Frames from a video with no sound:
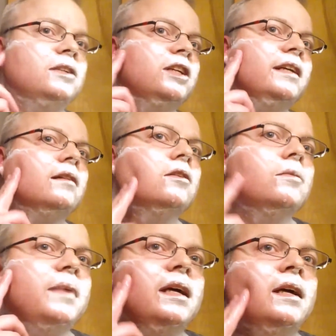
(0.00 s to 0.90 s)
my cheek a
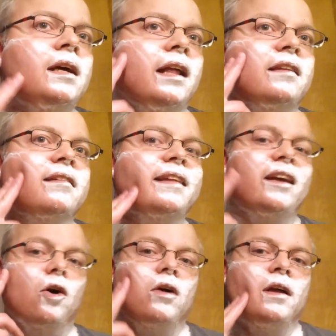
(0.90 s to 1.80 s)
little bit and
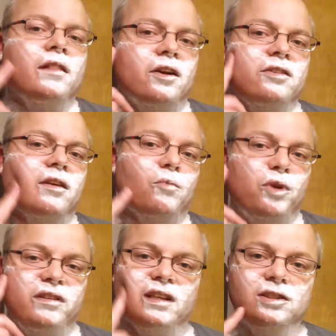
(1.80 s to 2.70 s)
still there's some
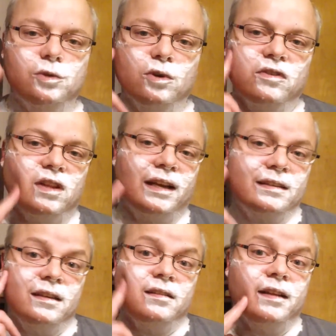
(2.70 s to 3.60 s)
residual
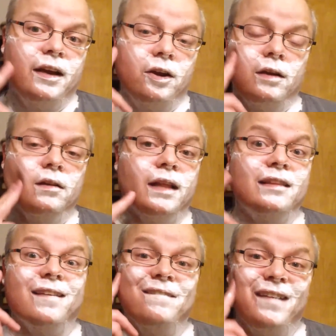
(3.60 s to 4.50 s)
slickness there.
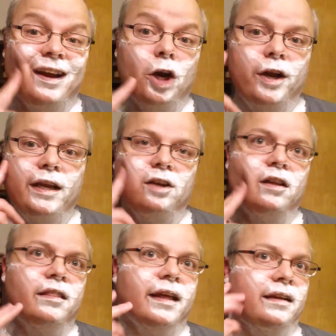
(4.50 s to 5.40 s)
That's a very
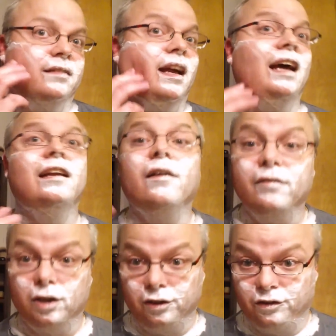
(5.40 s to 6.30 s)
good thing, sign
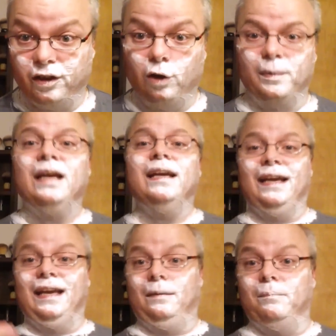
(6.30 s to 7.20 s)
of a good soap
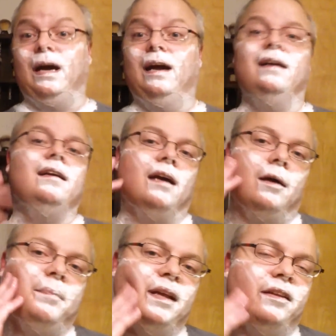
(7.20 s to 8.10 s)
in my
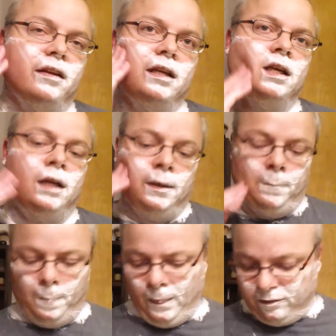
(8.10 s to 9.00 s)
opinion.
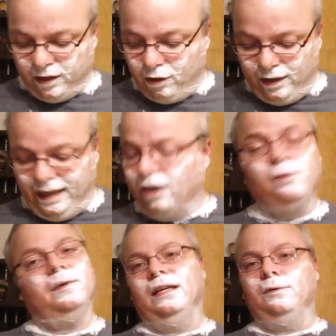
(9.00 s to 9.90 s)
So
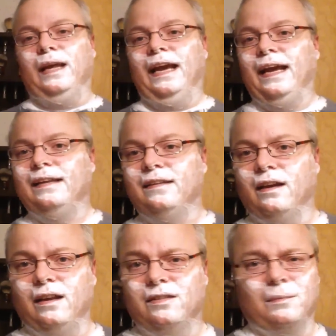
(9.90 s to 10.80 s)
here we had
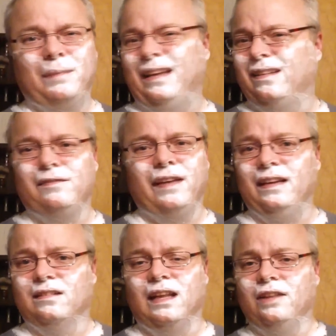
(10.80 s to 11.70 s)
uh, some basic
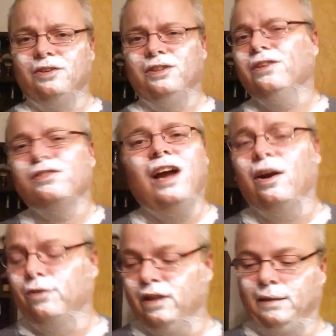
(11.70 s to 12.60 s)
face lathering. There's
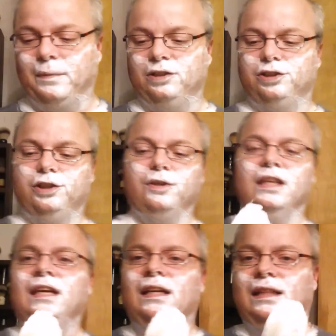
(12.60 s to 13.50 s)
not really much to
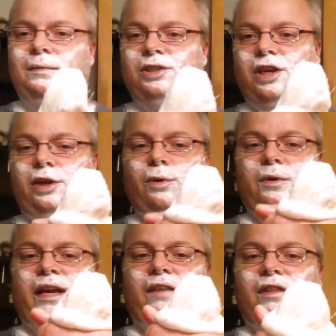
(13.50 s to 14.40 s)
it. Let me show you
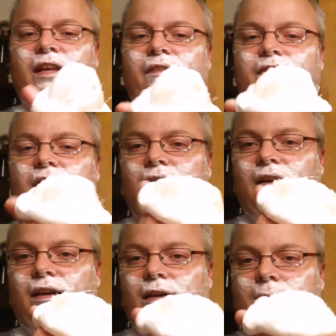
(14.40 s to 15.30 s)
what we have left
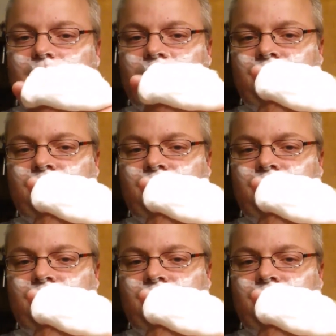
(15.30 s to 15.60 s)
uh,